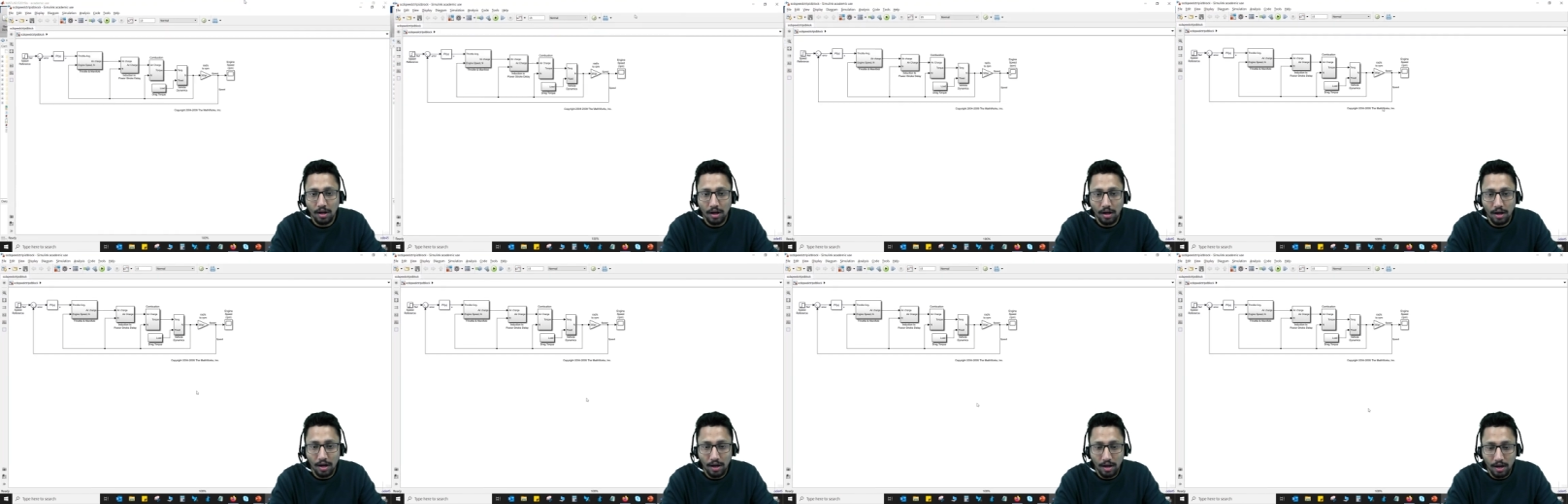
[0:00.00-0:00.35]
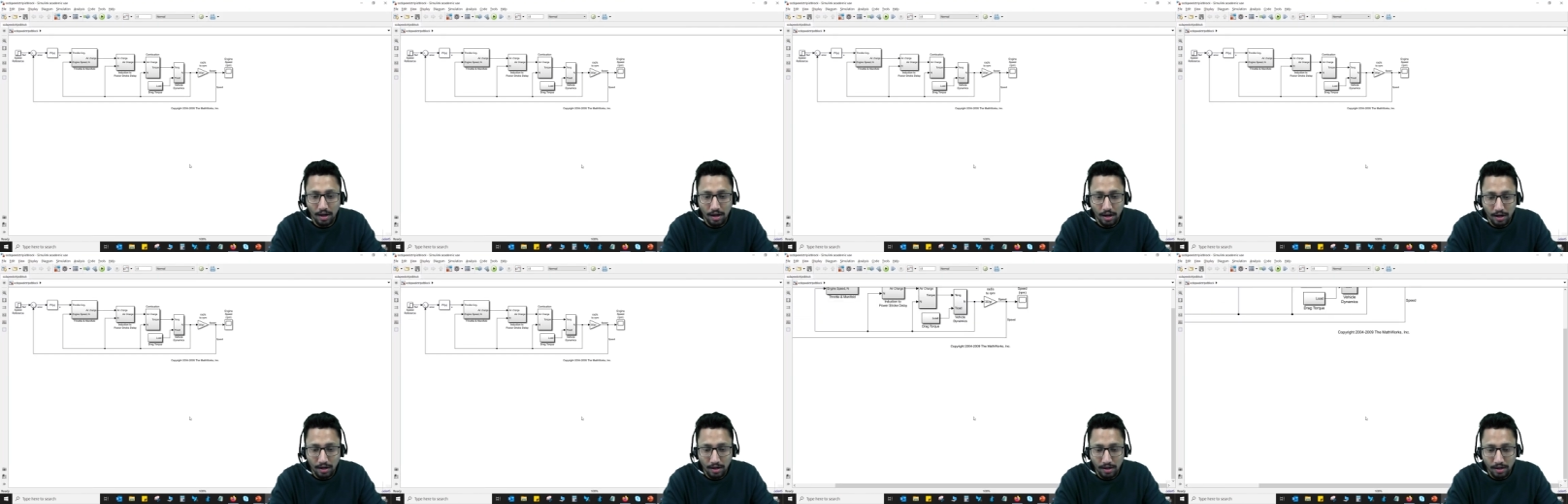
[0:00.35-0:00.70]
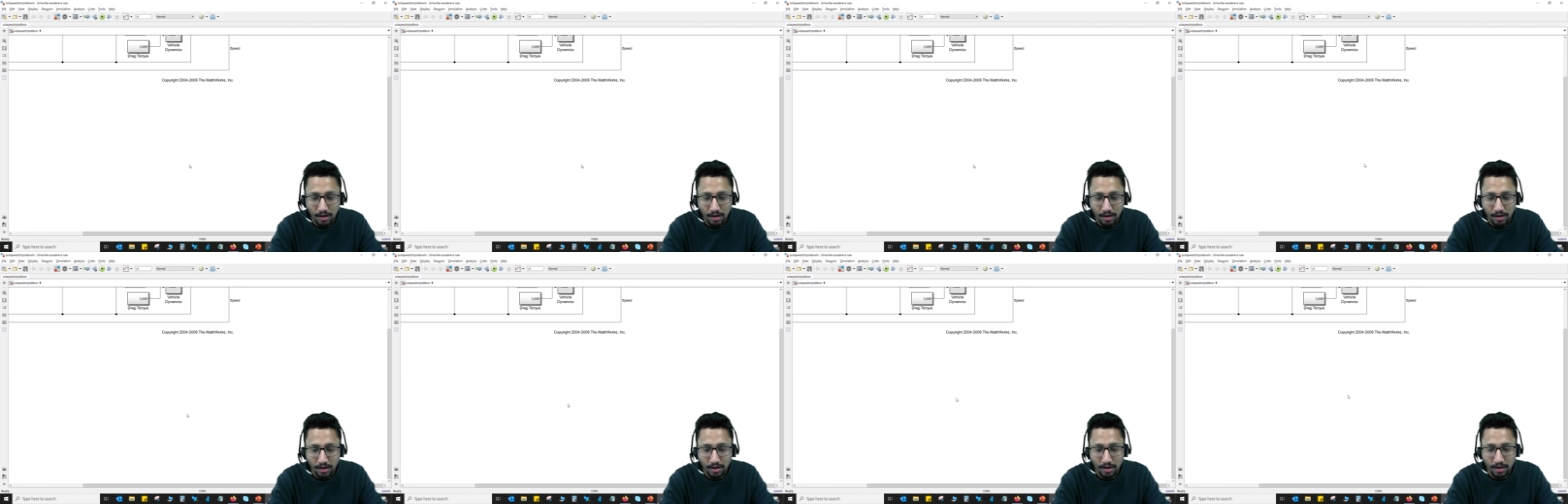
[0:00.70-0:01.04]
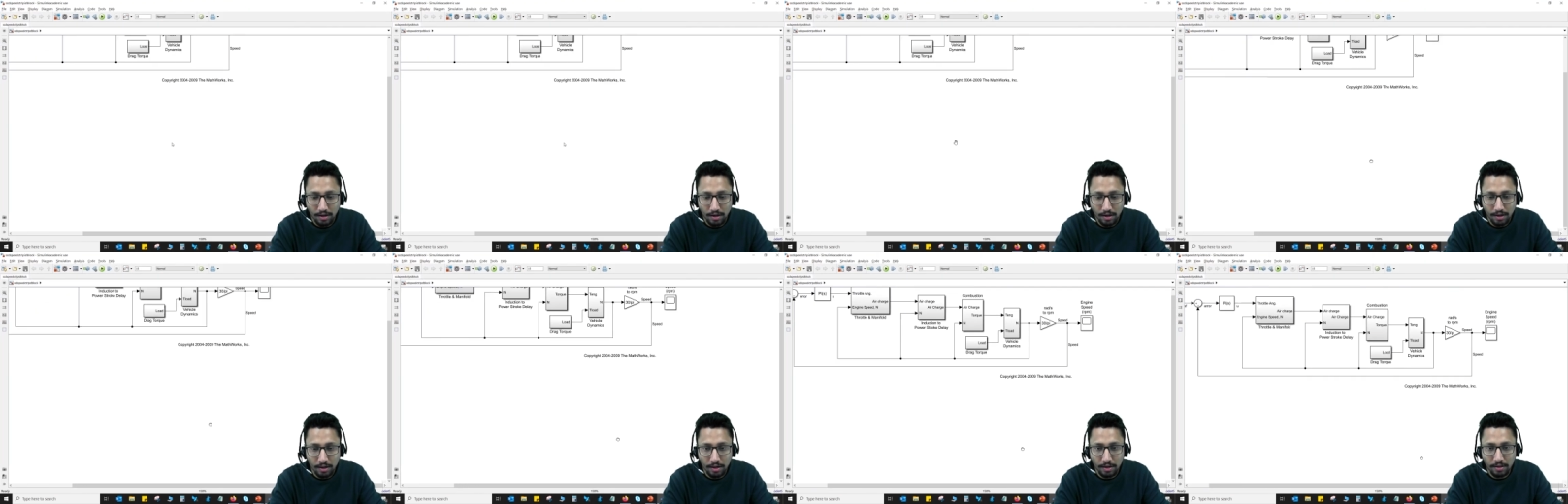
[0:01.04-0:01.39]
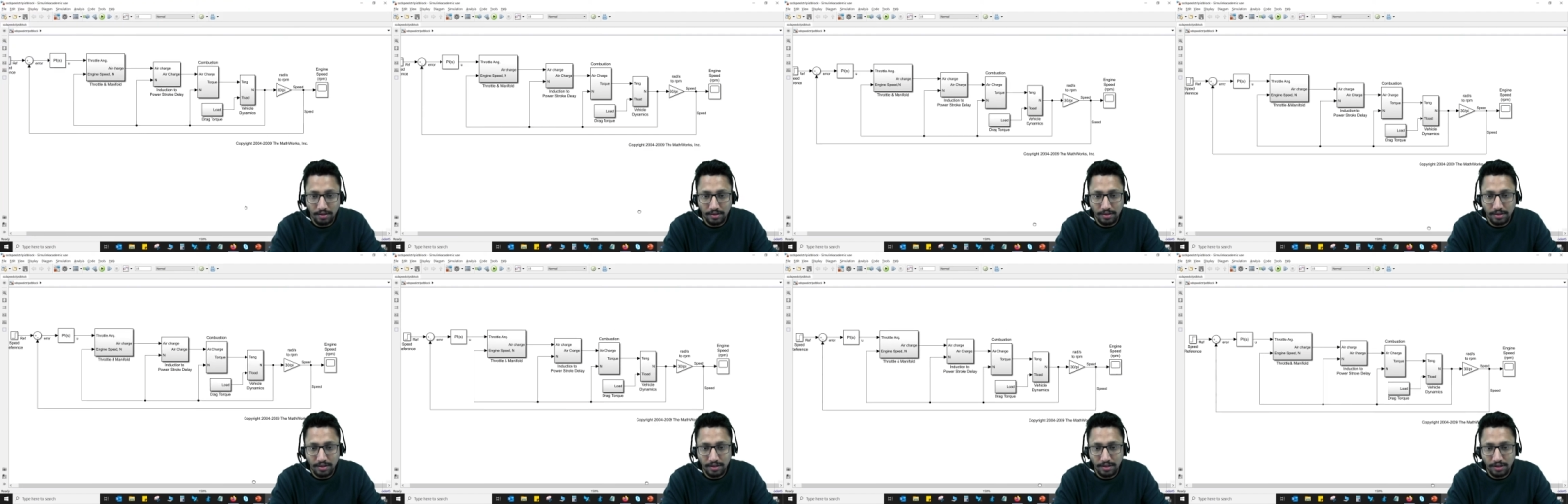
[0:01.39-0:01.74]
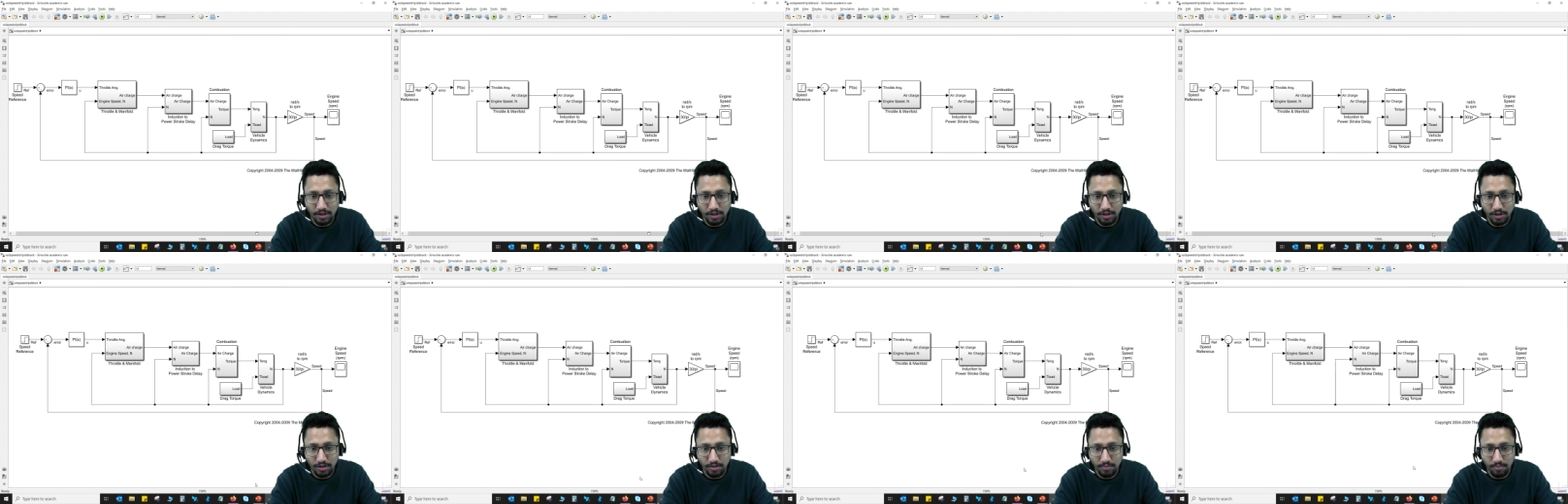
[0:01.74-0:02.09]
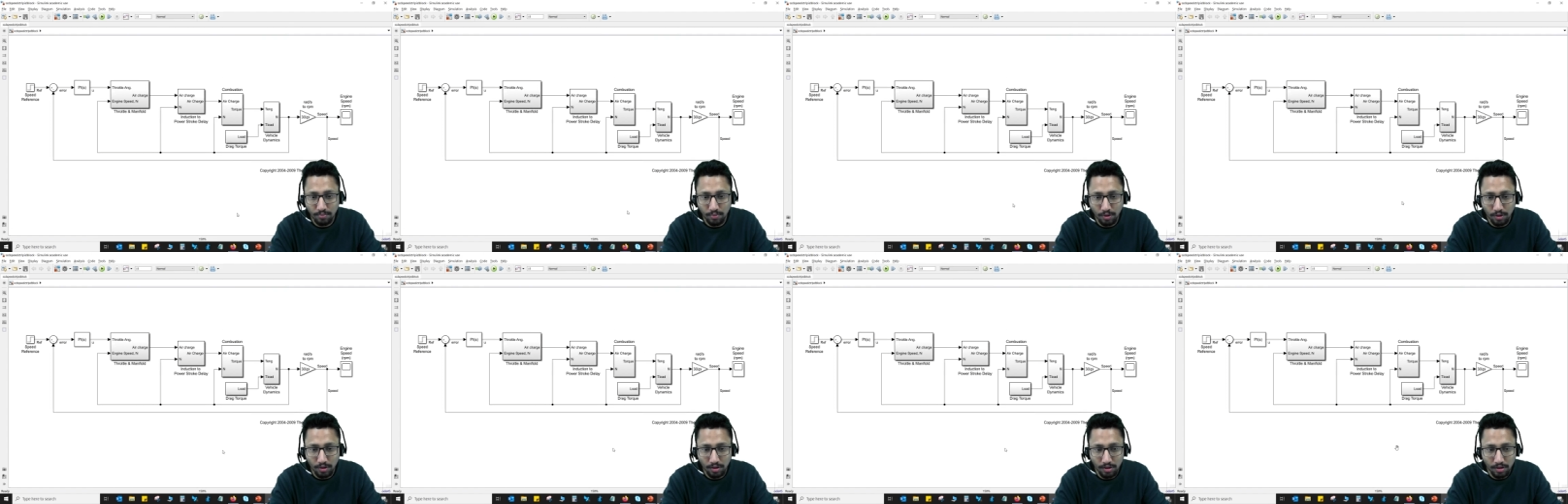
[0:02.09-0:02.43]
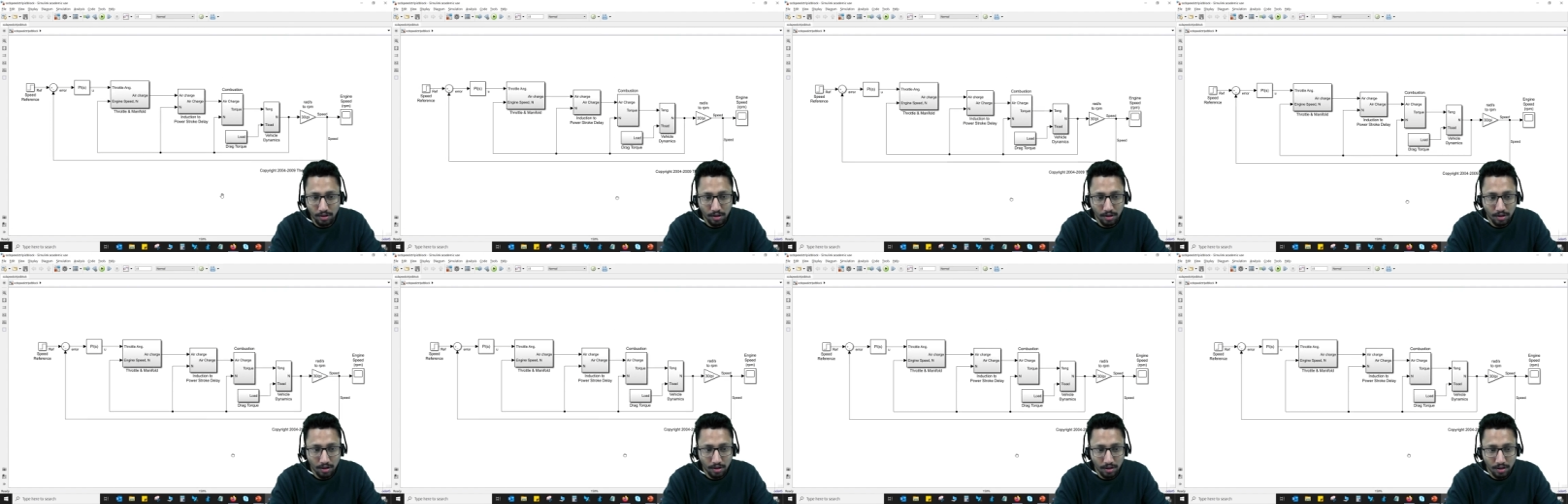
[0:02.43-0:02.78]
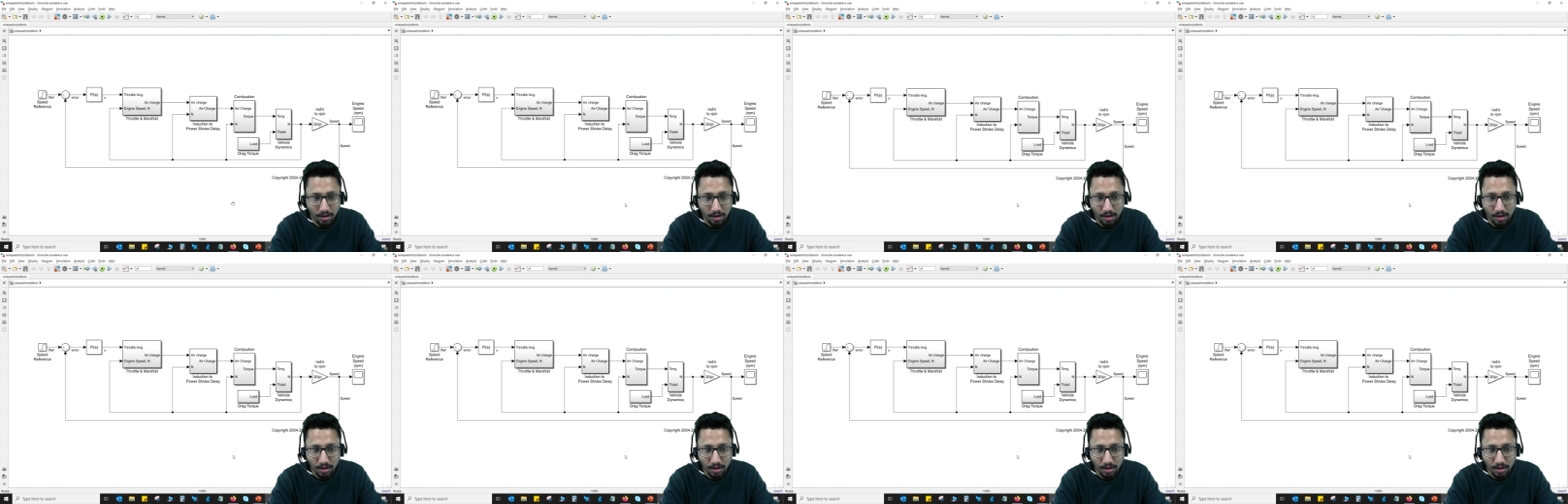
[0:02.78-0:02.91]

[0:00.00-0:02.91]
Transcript: And in this model